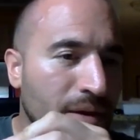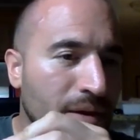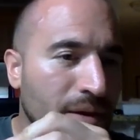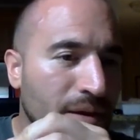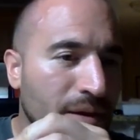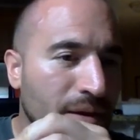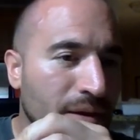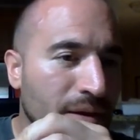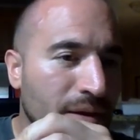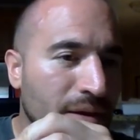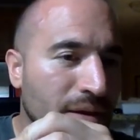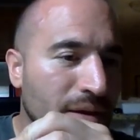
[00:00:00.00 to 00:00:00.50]

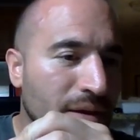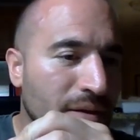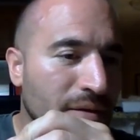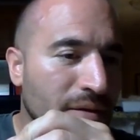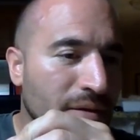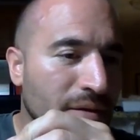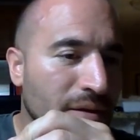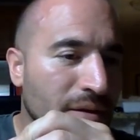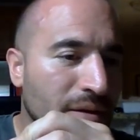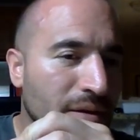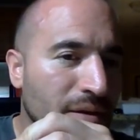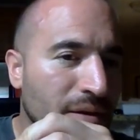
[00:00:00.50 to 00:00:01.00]

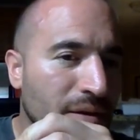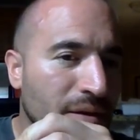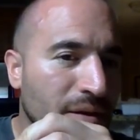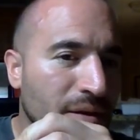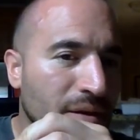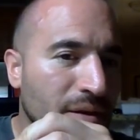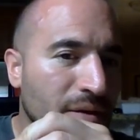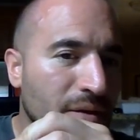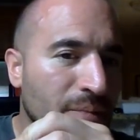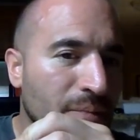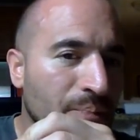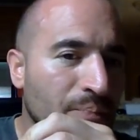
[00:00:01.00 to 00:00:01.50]
That's a lot
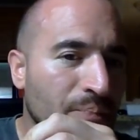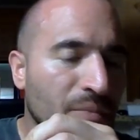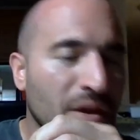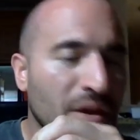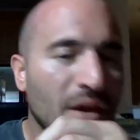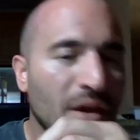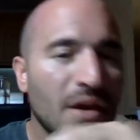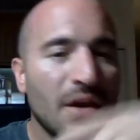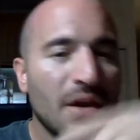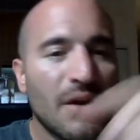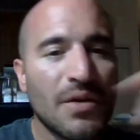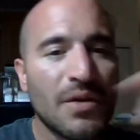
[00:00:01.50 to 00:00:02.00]
of freaking
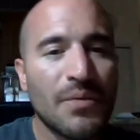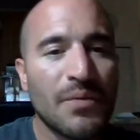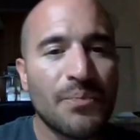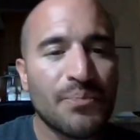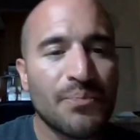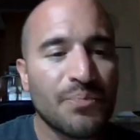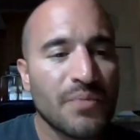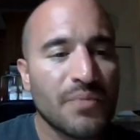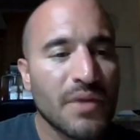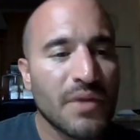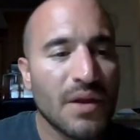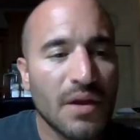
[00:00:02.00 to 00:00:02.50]
chocolate
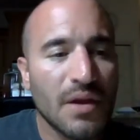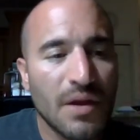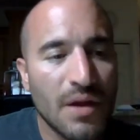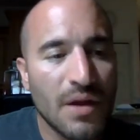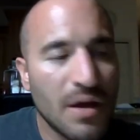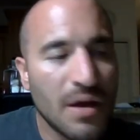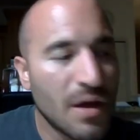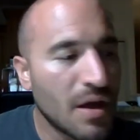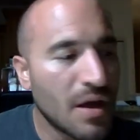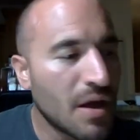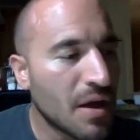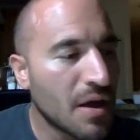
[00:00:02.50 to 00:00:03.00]
chip
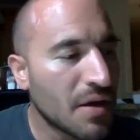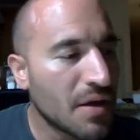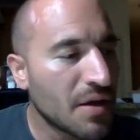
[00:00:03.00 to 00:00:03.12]
cookies.